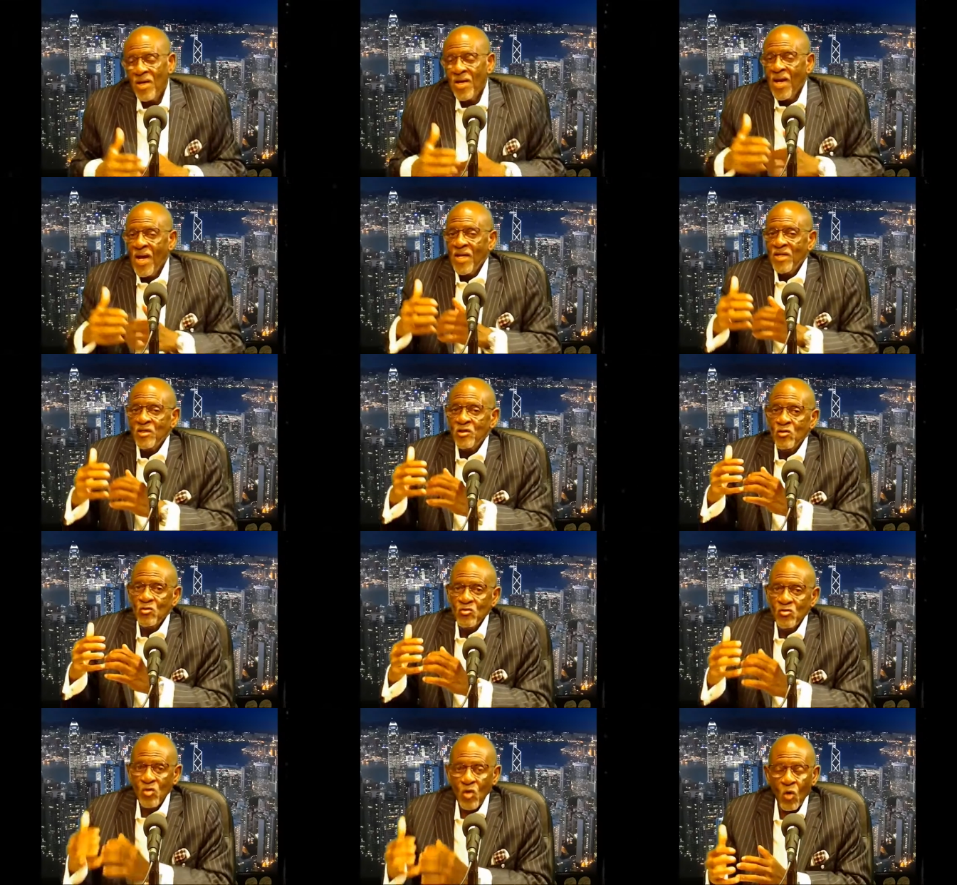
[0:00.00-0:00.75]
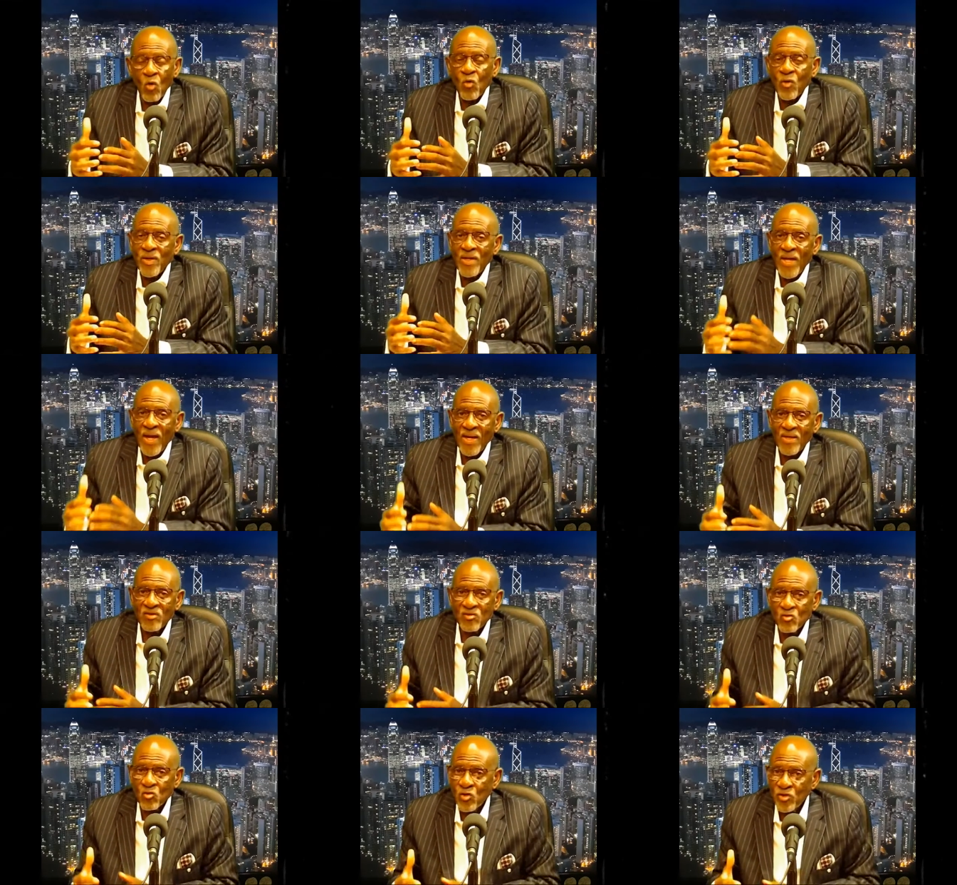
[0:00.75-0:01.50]
and you know he
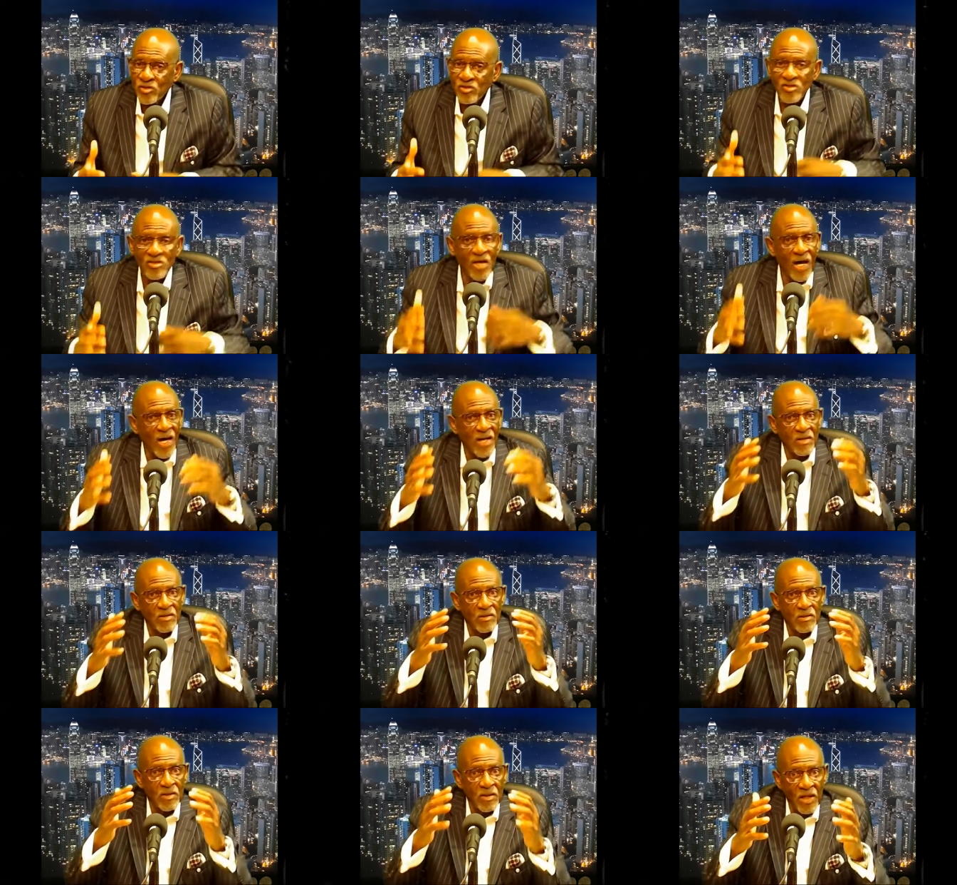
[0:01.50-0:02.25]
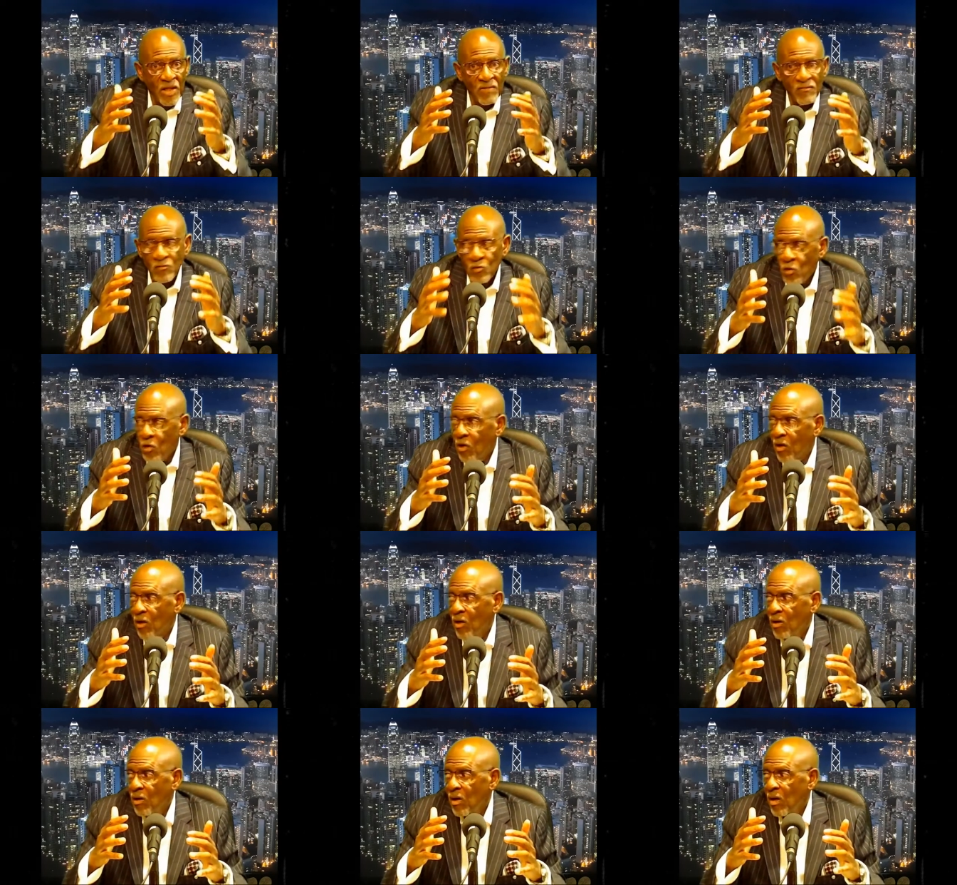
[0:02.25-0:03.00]
hates Christians, I gave you
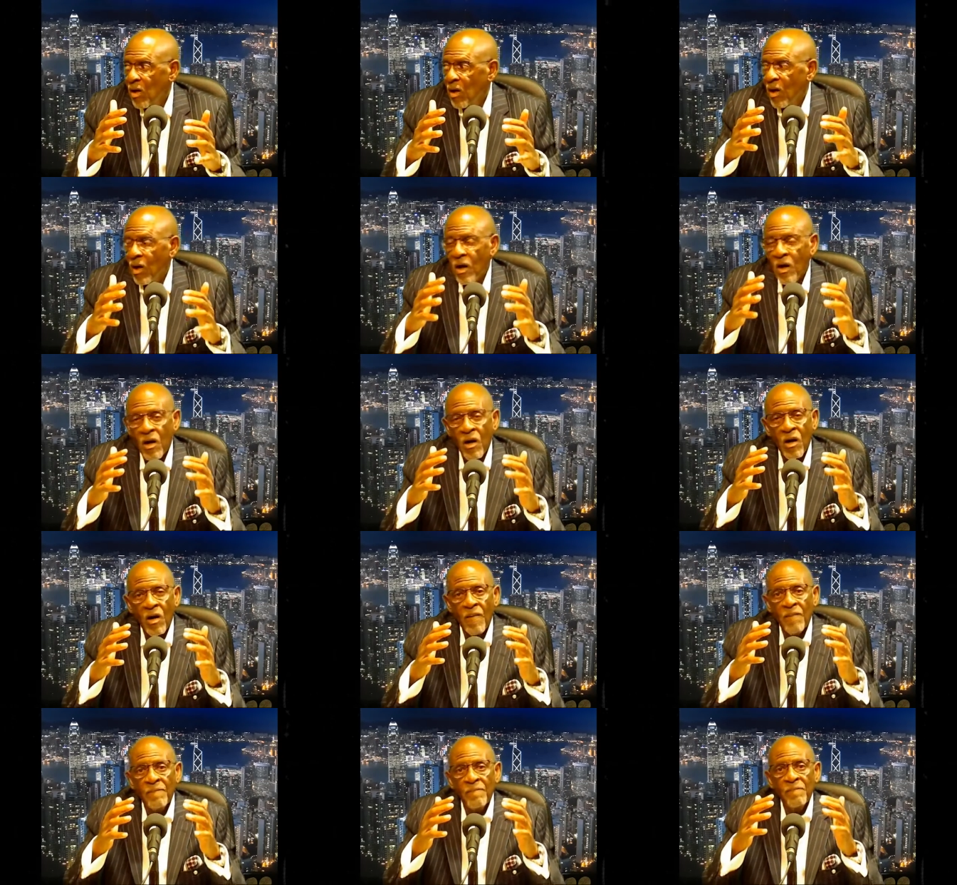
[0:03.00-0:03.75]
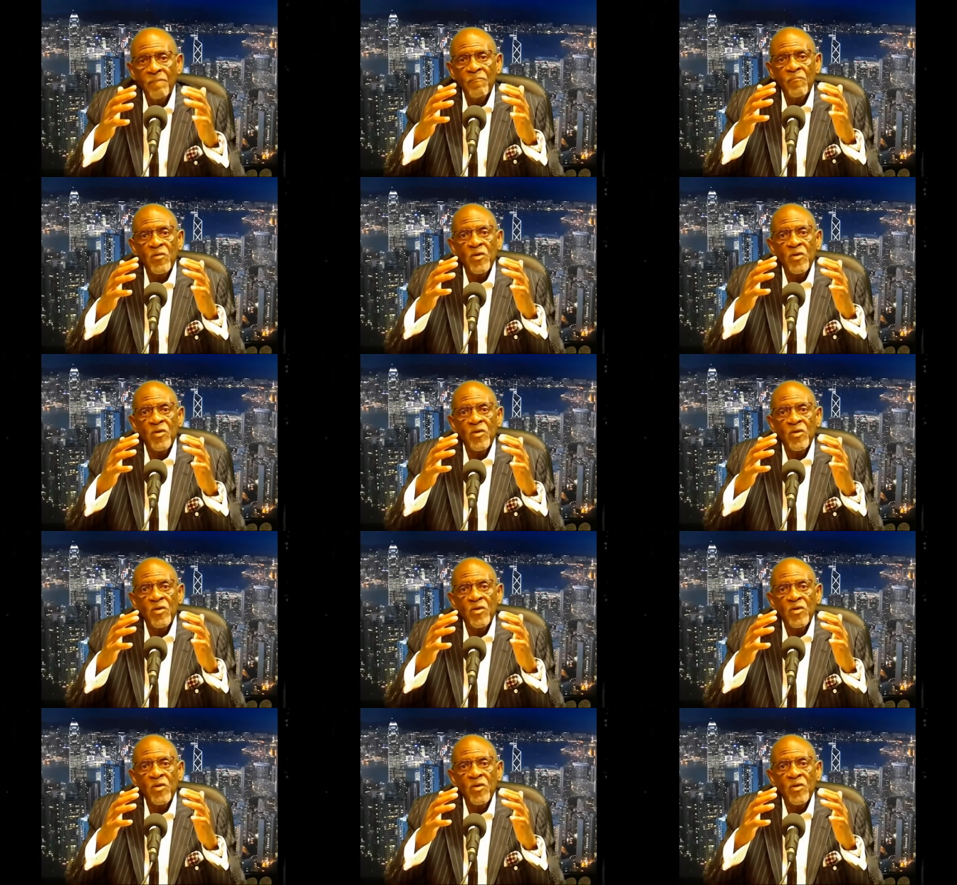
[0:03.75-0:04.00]
a, um,